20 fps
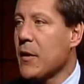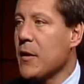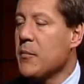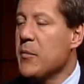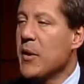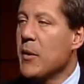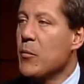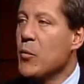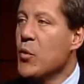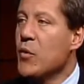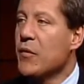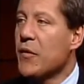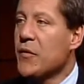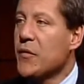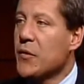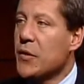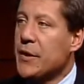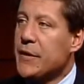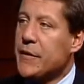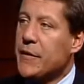There had been a move
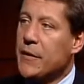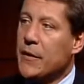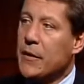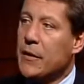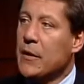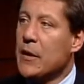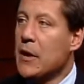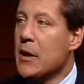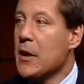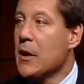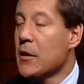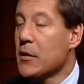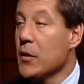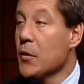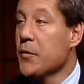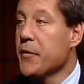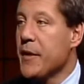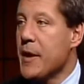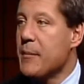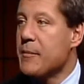afoot to
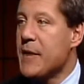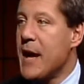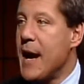close them